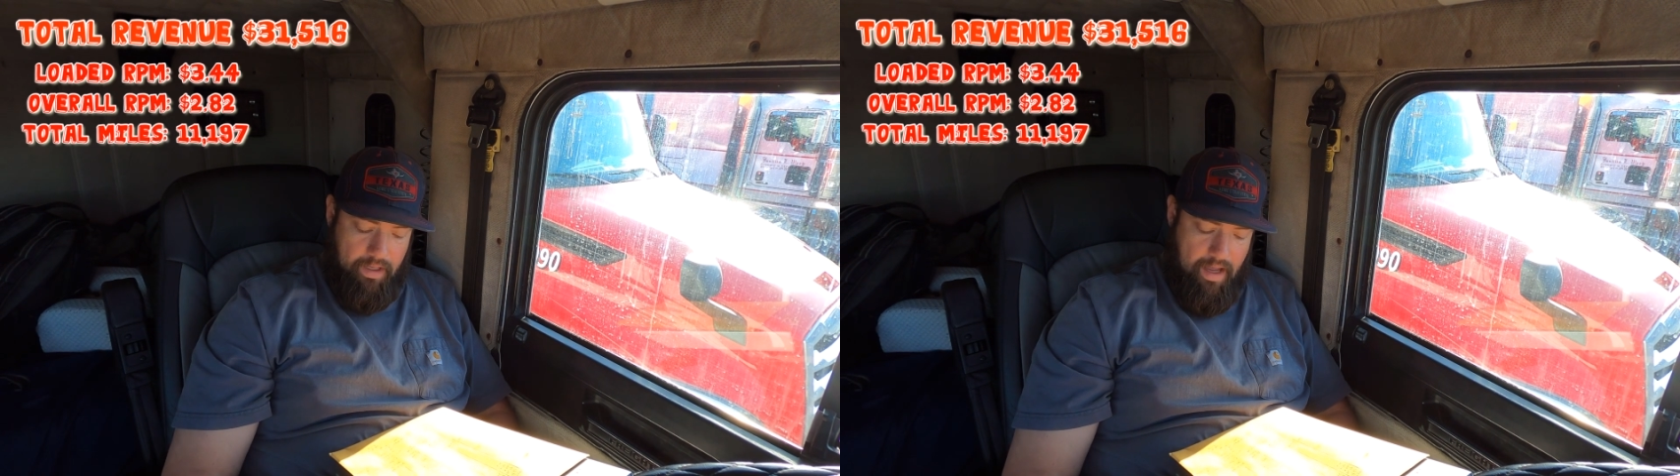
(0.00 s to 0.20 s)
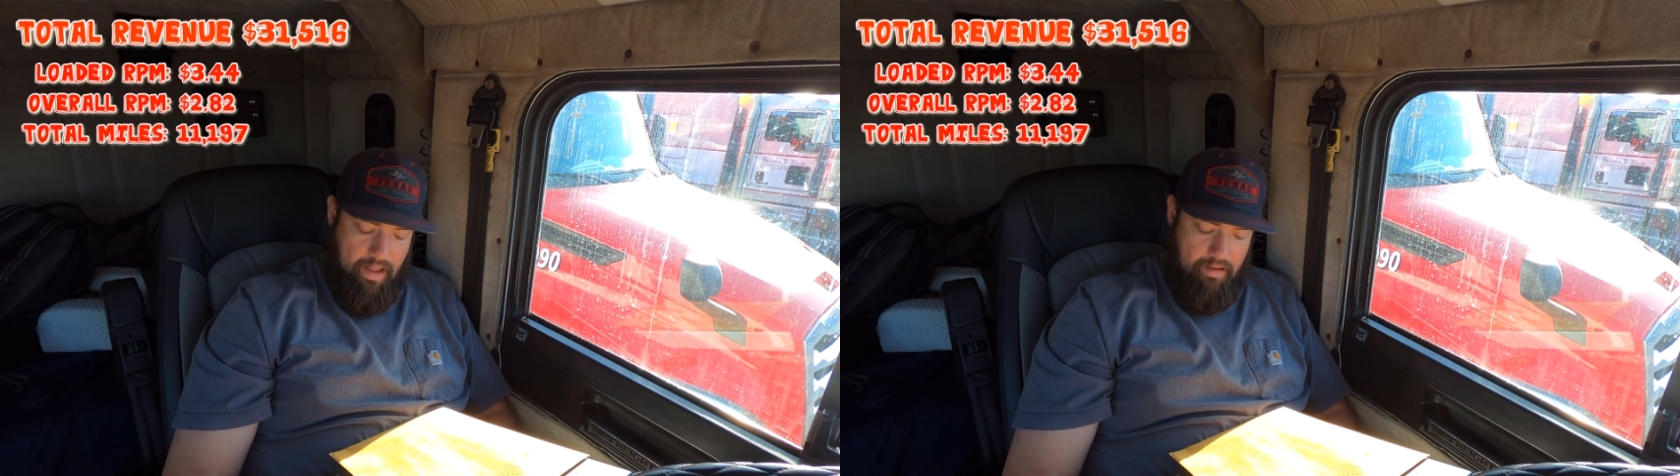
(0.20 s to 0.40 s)

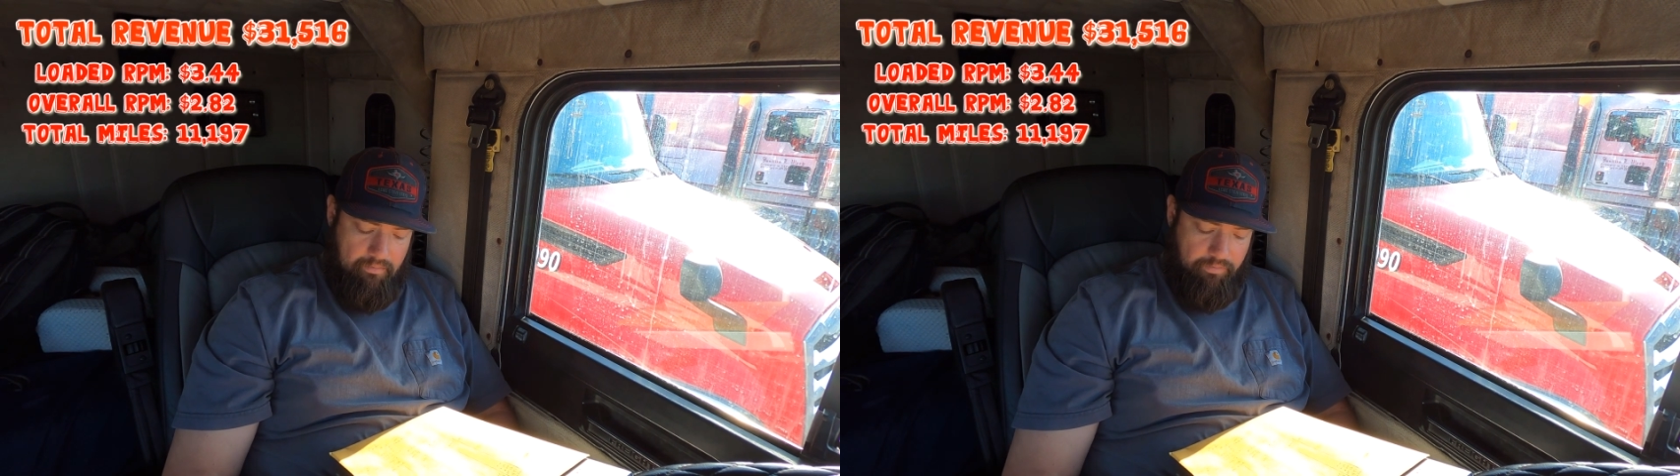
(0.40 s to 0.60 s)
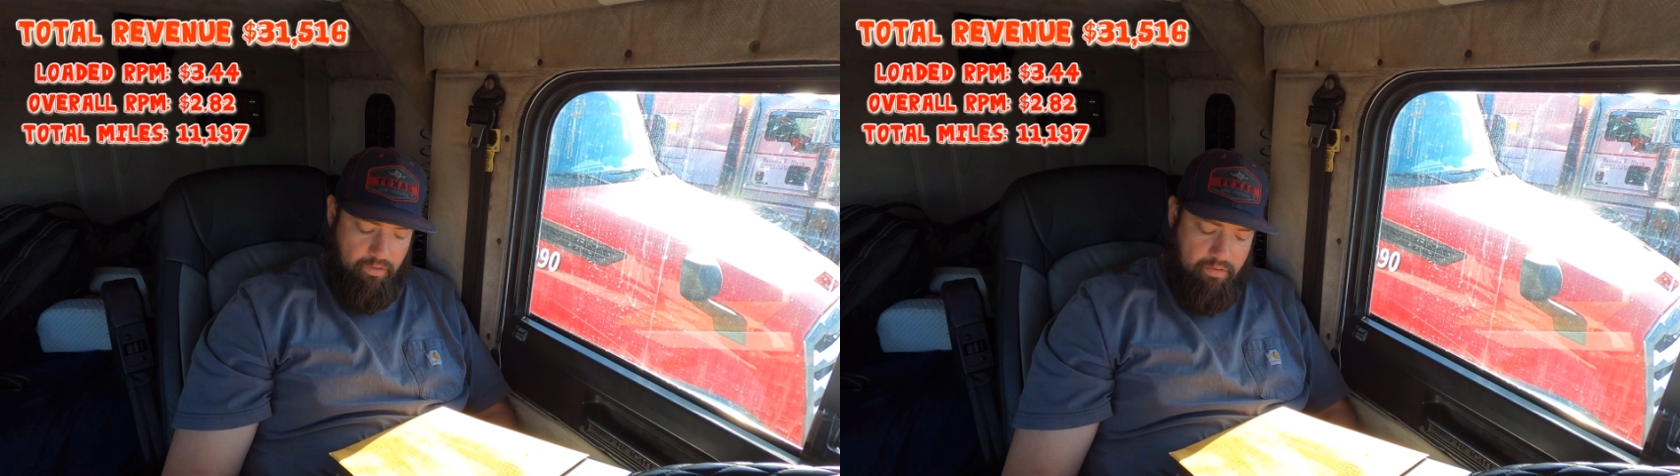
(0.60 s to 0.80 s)

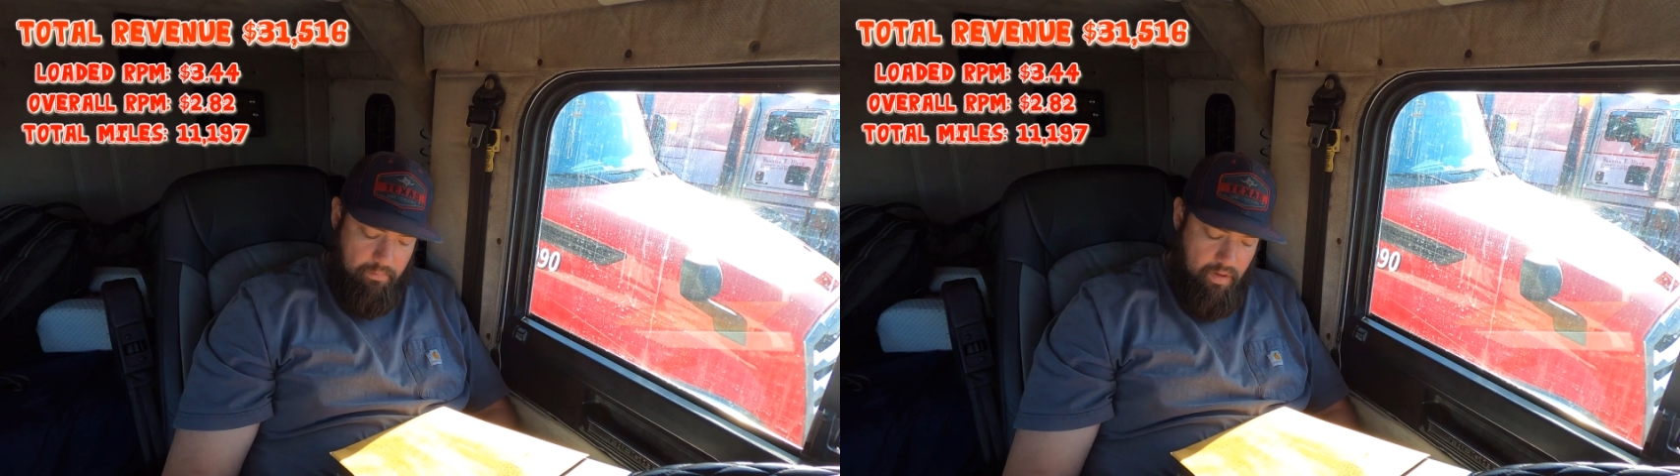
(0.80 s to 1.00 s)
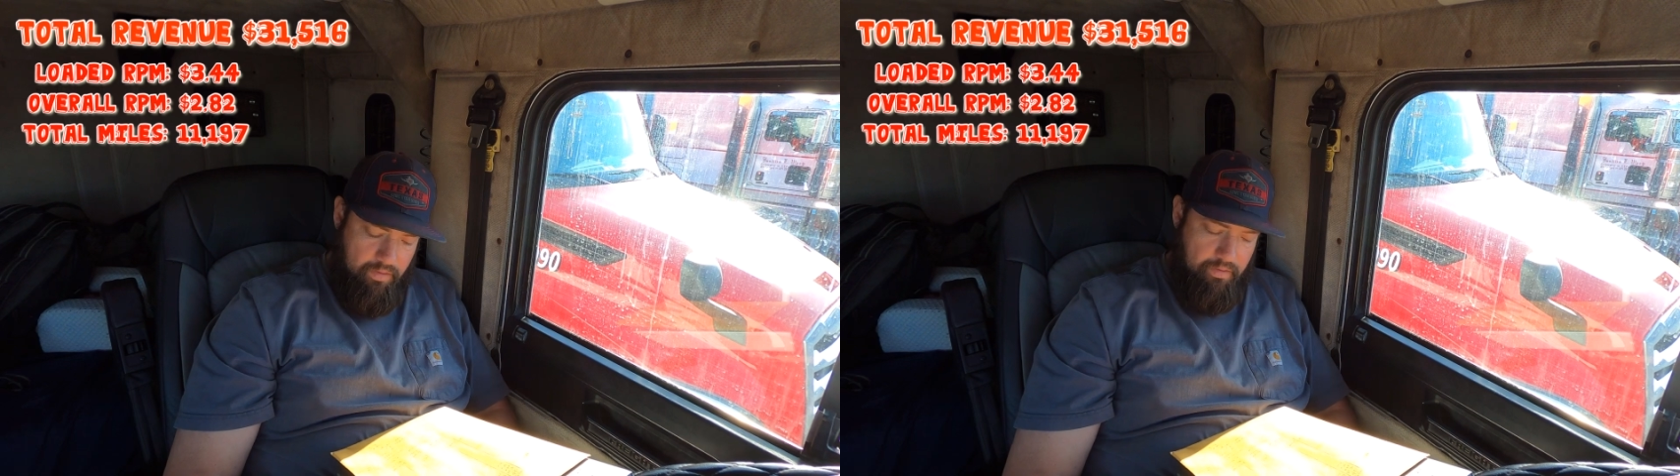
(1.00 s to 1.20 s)
gallon for the
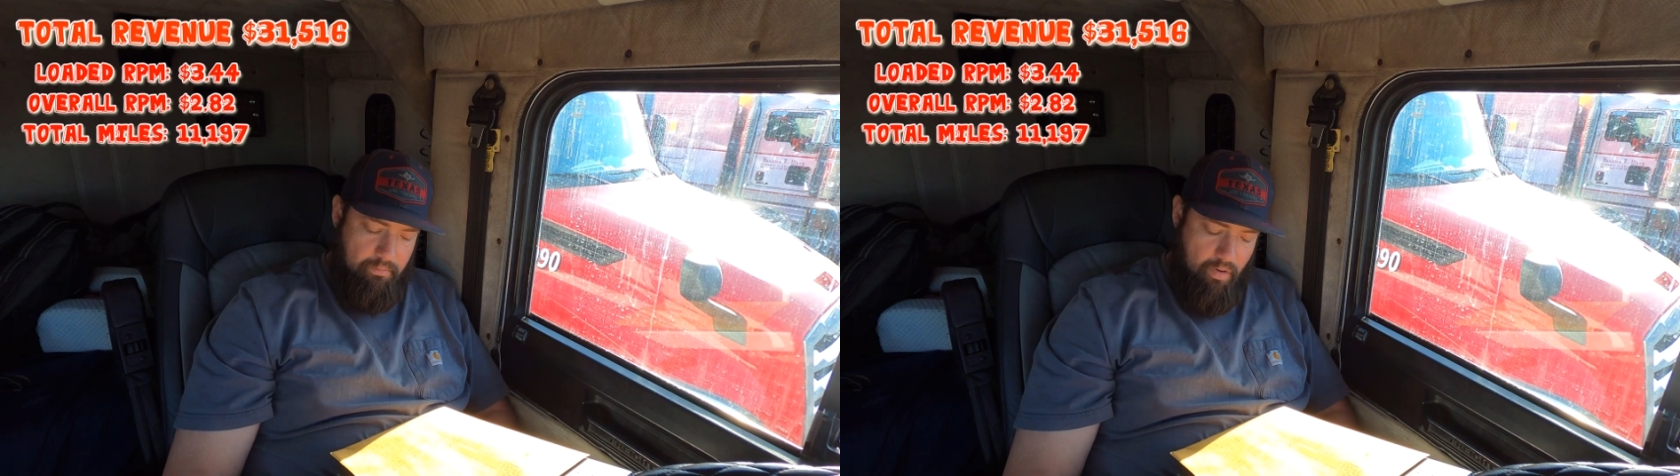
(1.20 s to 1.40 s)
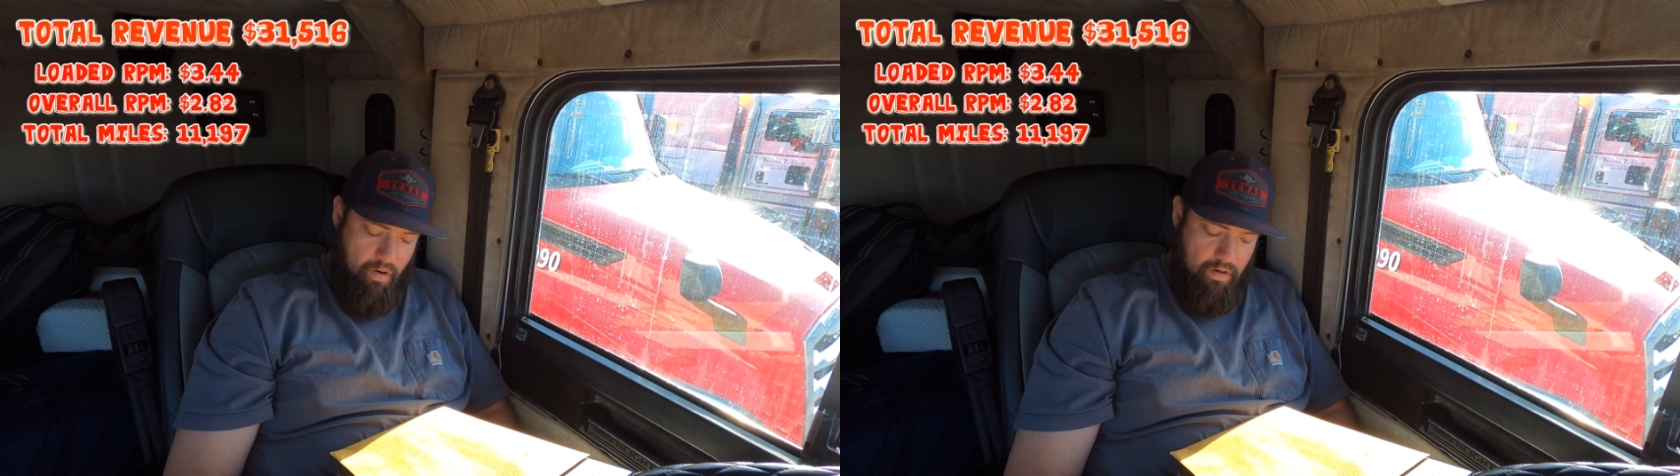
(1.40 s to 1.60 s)
month of
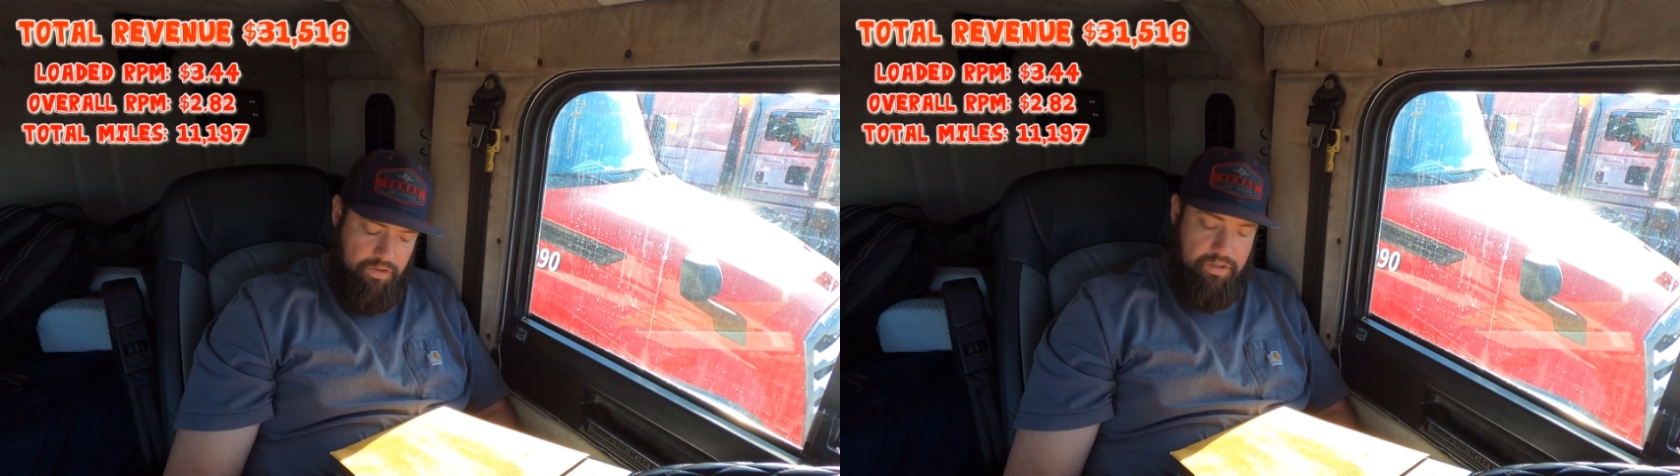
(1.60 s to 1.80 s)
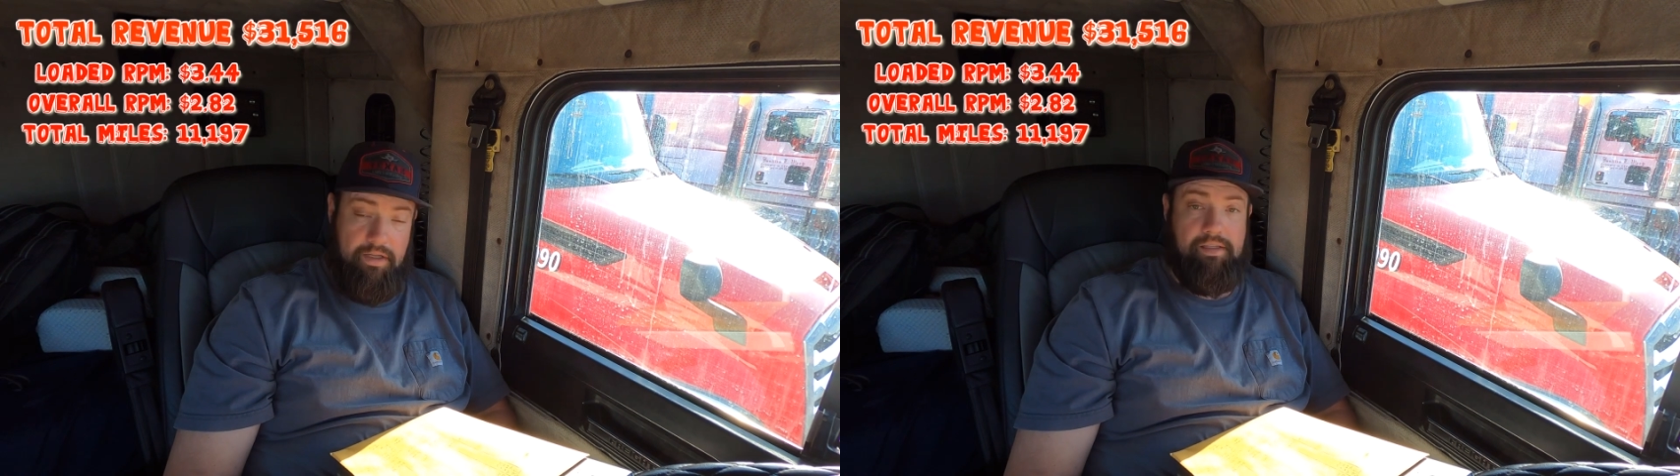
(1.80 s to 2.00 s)

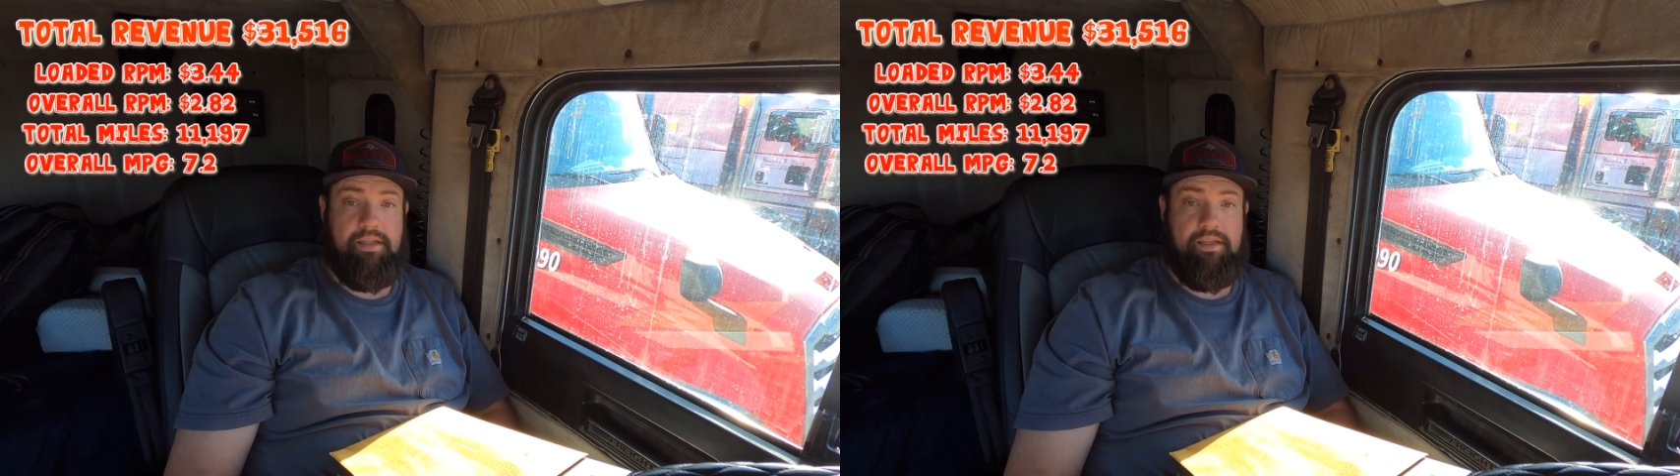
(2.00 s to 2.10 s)
March at